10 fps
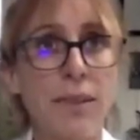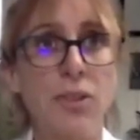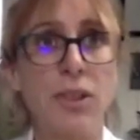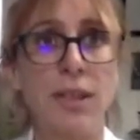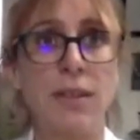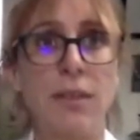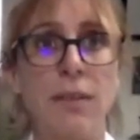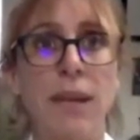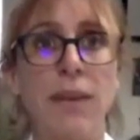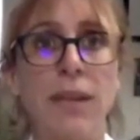the genetic
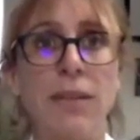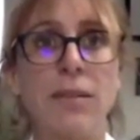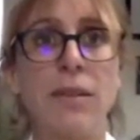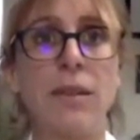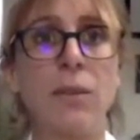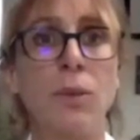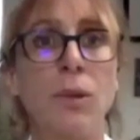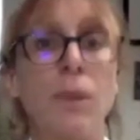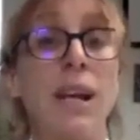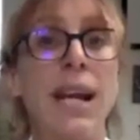variants that
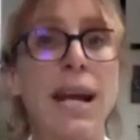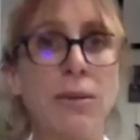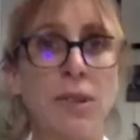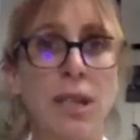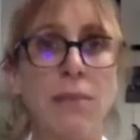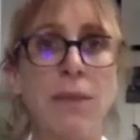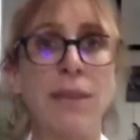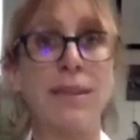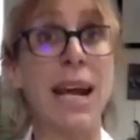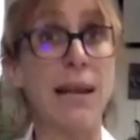would have allowed him
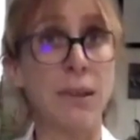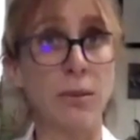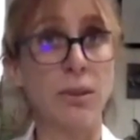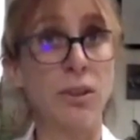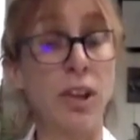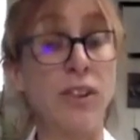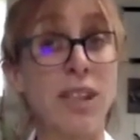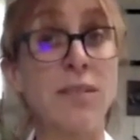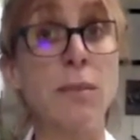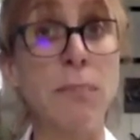as an adult to
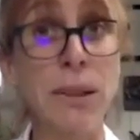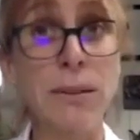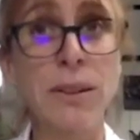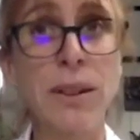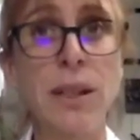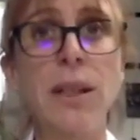digest milk.